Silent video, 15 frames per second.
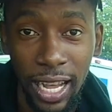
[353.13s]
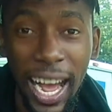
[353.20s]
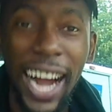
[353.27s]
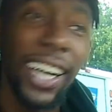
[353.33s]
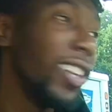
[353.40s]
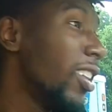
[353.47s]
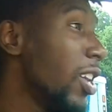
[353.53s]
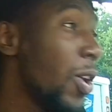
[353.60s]

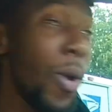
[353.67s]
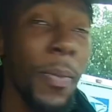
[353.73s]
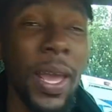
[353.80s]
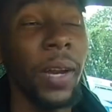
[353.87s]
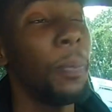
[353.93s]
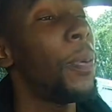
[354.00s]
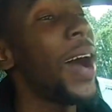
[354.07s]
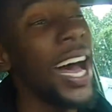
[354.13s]
I don't know me
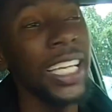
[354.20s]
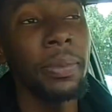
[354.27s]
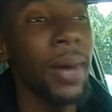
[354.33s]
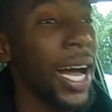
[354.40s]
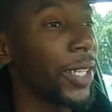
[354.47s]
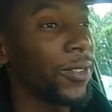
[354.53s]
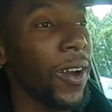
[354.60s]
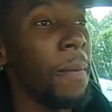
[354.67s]
the pass
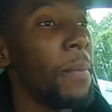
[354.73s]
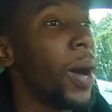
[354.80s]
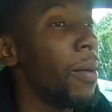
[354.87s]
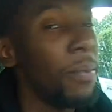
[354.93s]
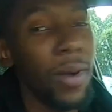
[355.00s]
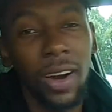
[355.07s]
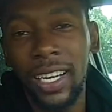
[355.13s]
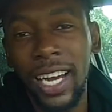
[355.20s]
boss from
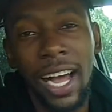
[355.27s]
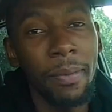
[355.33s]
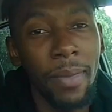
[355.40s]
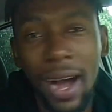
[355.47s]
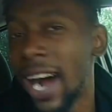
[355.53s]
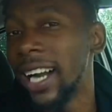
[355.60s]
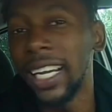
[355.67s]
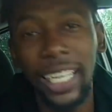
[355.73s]
Bumbo Clock
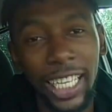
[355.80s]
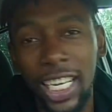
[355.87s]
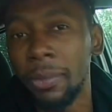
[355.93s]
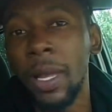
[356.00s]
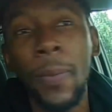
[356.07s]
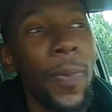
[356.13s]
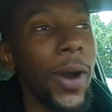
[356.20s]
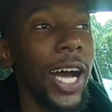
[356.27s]
morning, you know.
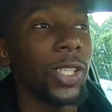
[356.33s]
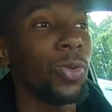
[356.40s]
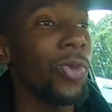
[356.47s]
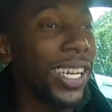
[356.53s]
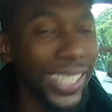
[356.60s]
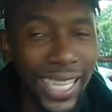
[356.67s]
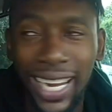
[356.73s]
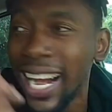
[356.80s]
Me pass
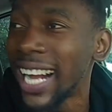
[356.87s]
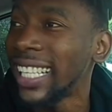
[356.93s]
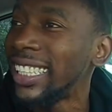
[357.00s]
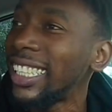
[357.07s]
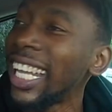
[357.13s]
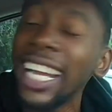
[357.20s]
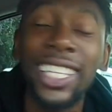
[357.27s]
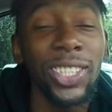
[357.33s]
one song all
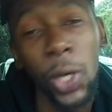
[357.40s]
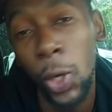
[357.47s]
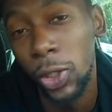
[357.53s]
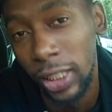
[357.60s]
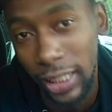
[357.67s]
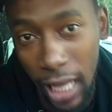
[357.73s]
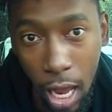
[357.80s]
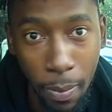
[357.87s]

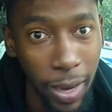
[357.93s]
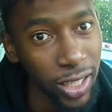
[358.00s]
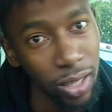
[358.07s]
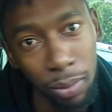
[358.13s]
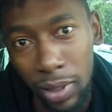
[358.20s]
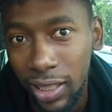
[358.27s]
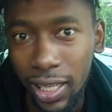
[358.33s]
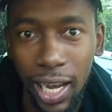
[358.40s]
10,000 times. I
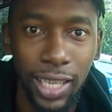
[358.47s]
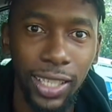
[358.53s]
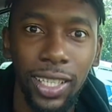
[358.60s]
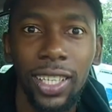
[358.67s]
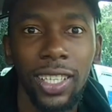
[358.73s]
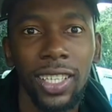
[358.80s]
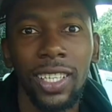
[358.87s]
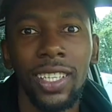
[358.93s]
saw my turn.
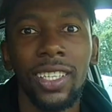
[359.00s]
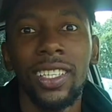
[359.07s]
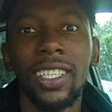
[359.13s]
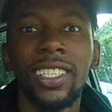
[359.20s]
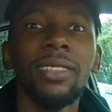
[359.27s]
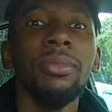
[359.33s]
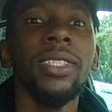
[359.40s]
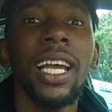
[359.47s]

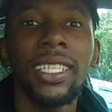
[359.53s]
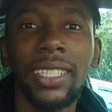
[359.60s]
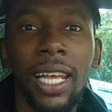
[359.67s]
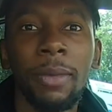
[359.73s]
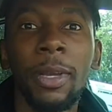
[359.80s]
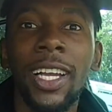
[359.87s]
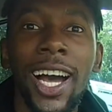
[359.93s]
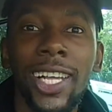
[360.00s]
You see me I
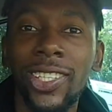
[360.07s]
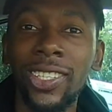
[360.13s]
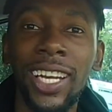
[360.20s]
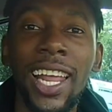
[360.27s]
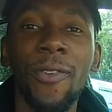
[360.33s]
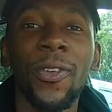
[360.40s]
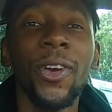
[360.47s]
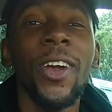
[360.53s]
say? Because I'm
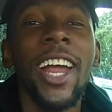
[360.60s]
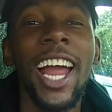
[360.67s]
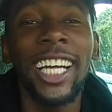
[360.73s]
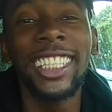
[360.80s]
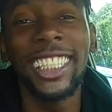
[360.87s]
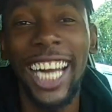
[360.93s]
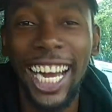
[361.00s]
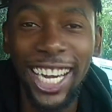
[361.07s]
there for the
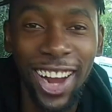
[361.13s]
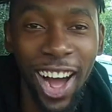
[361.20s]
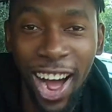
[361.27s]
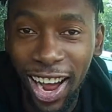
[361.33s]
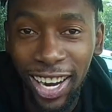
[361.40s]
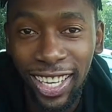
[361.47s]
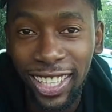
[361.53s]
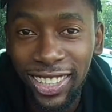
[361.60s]
reaction.
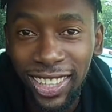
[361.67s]
No.